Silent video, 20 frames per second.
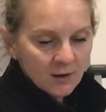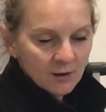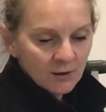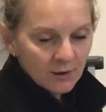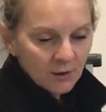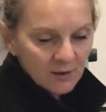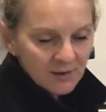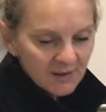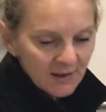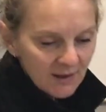
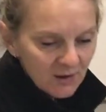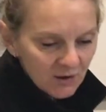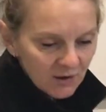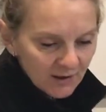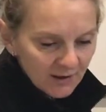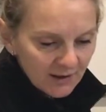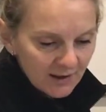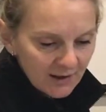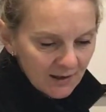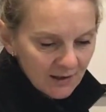So
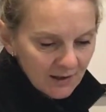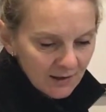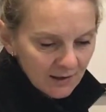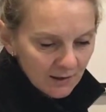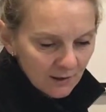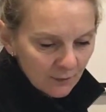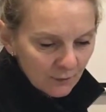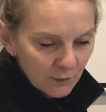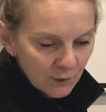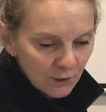
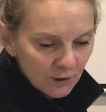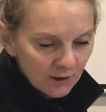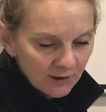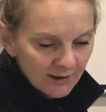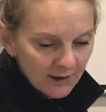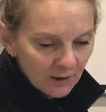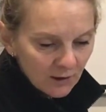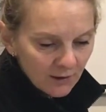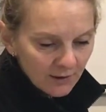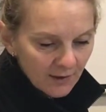essentially, if you
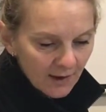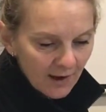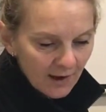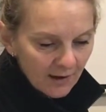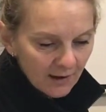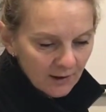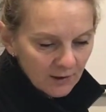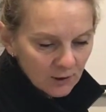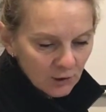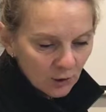click on
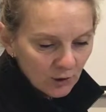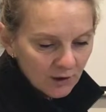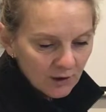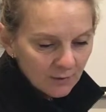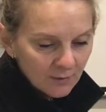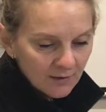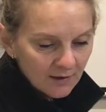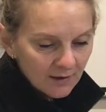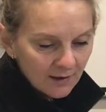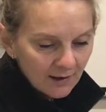that
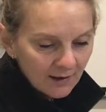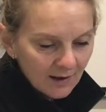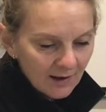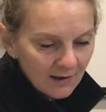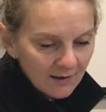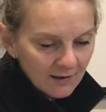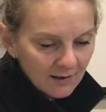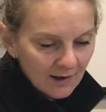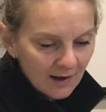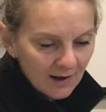document
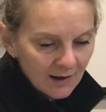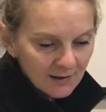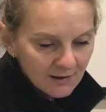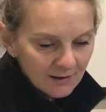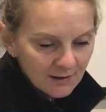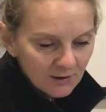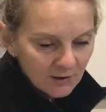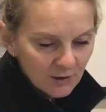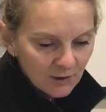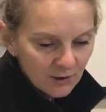there that
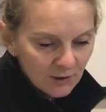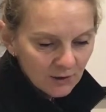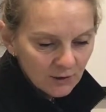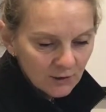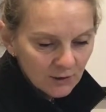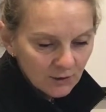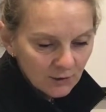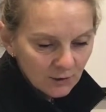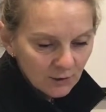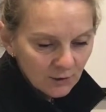asks you
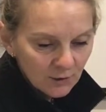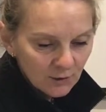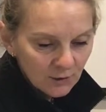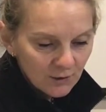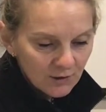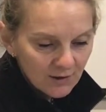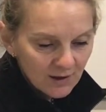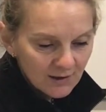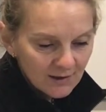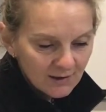
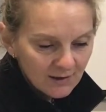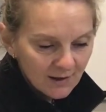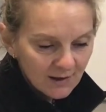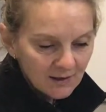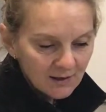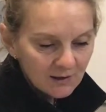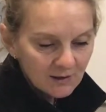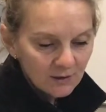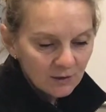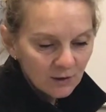it
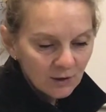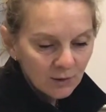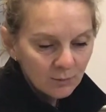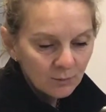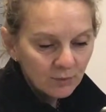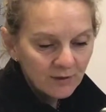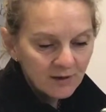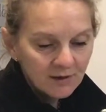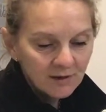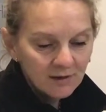says to
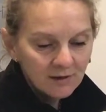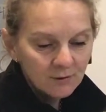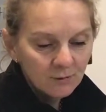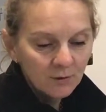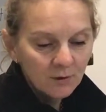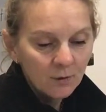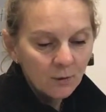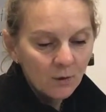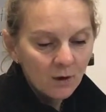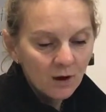complete this
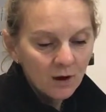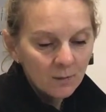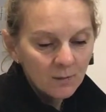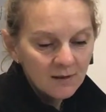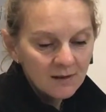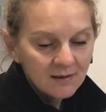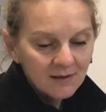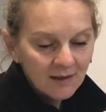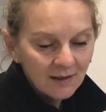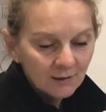
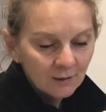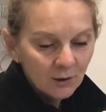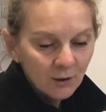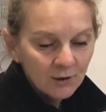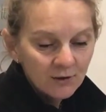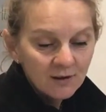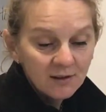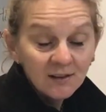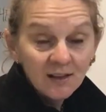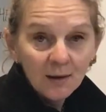requirement,
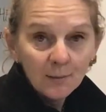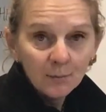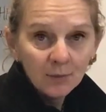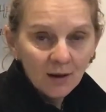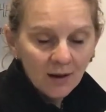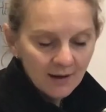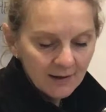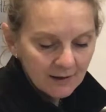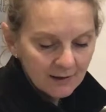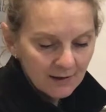download the
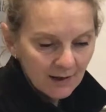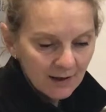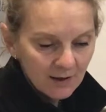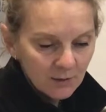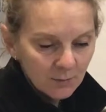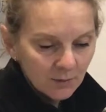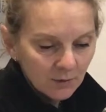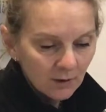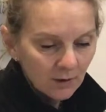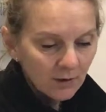template
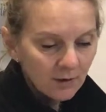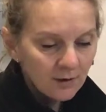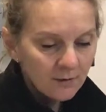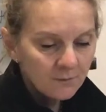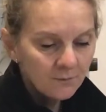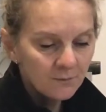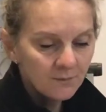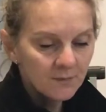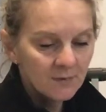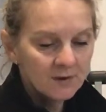attached below.
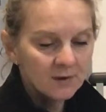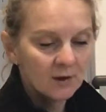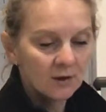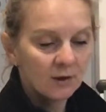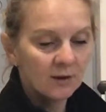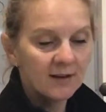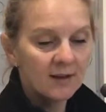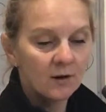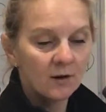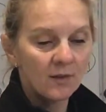So
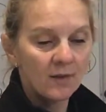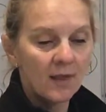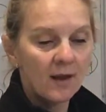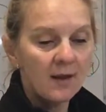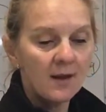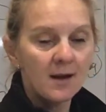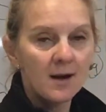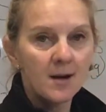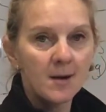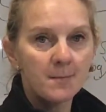click on
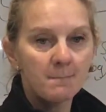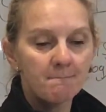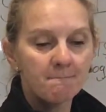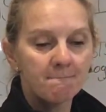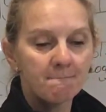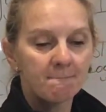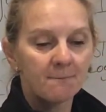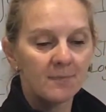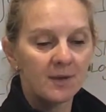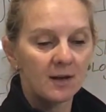that
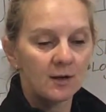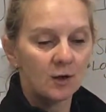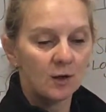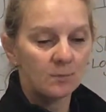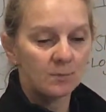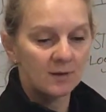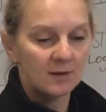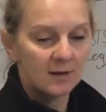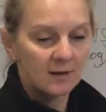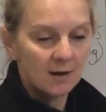and
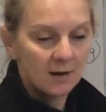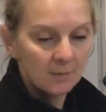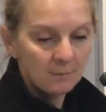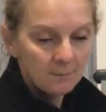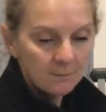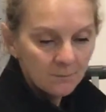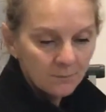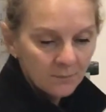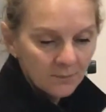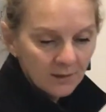open it
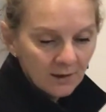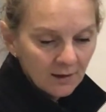up.